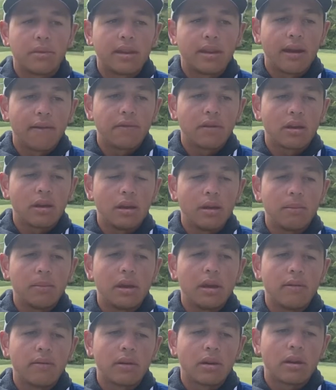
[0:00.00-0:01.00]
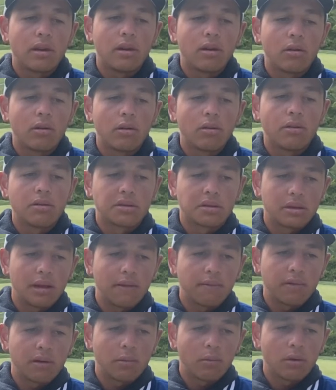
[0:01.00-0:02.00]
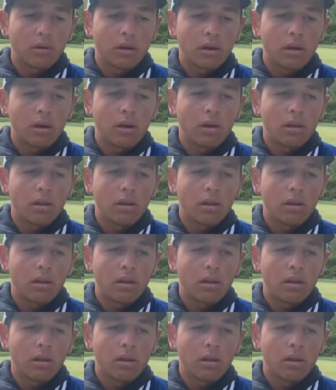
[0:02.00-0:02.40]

Definitely keep even keel is definitely really good,